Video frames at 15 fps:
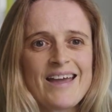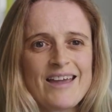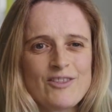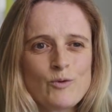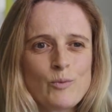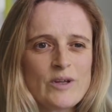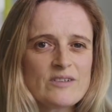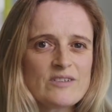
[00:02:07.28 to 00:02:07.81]

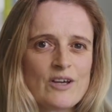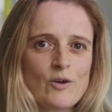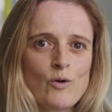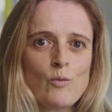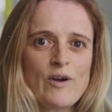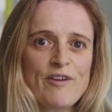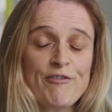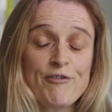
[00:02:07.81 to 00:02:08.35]
In the wind
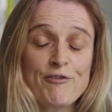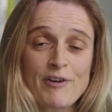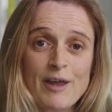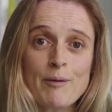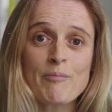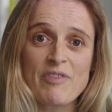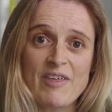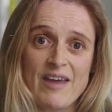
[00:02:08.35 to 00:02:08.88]
tunnel, we
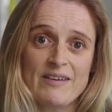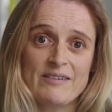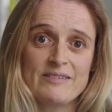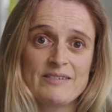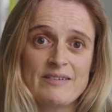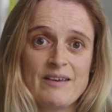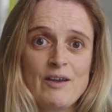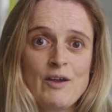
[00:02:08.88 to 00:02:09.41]
flip
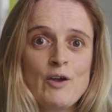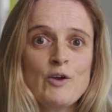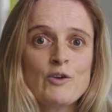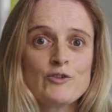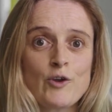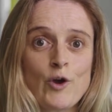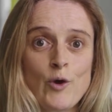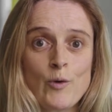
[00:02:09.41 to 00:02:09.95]
this.
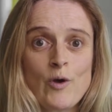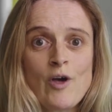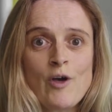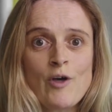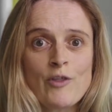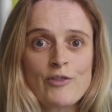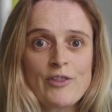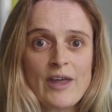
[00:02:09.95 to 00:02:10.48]
So
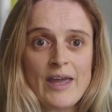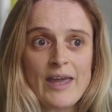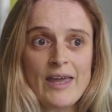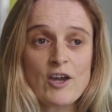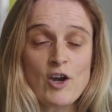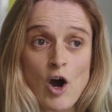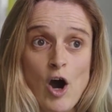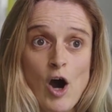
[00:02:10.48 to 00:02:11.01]

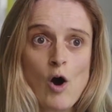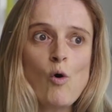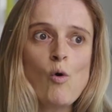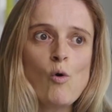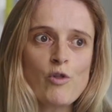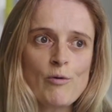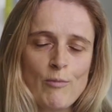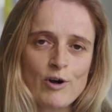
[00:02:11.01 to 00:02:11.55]
the car
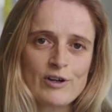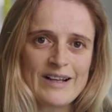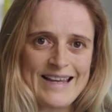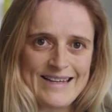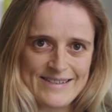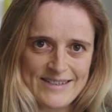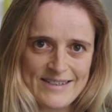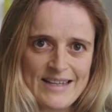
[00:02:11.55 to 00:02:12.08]
or the model
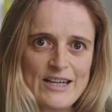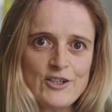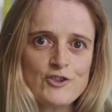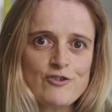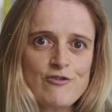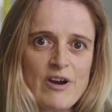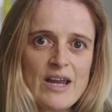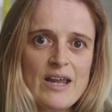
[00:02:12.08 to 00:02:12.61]
is
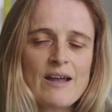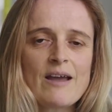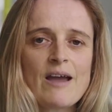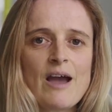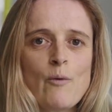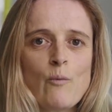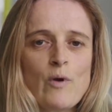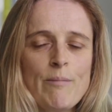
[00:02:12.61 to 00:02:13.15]
stationary,
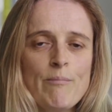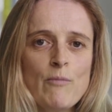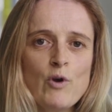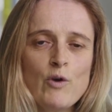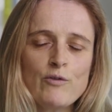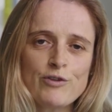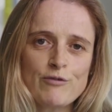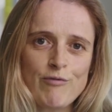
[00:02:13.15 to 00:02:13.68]
we
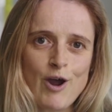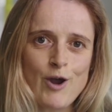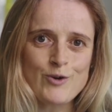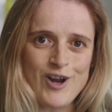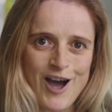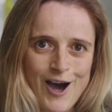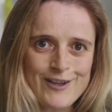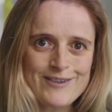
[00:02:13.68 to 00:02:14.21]
move the
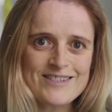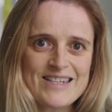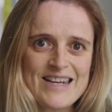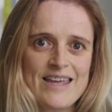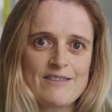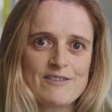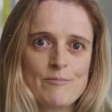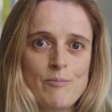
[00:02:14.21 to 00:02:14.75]
road
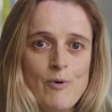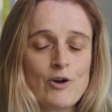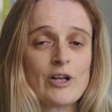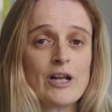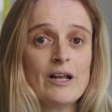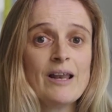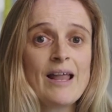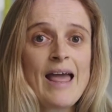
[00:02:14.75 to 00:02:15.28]
underneath the
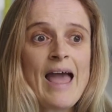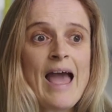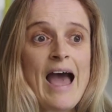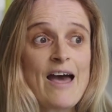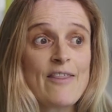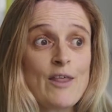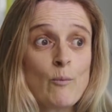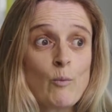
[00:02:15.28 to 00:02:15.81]
model,
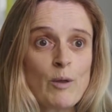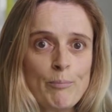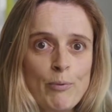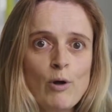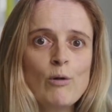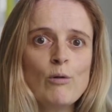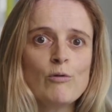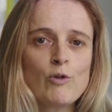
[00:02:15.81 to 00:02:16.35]
and then we
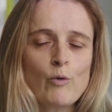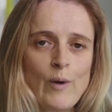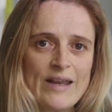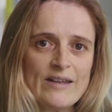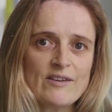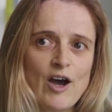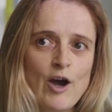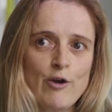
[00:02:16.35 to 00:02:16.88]
pull the
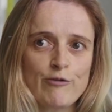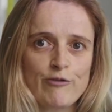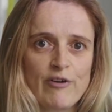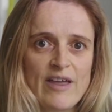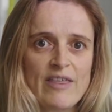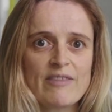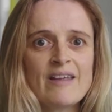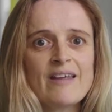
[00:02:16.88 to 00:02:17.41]
wind
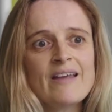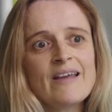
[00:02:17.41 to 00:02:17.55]
over it.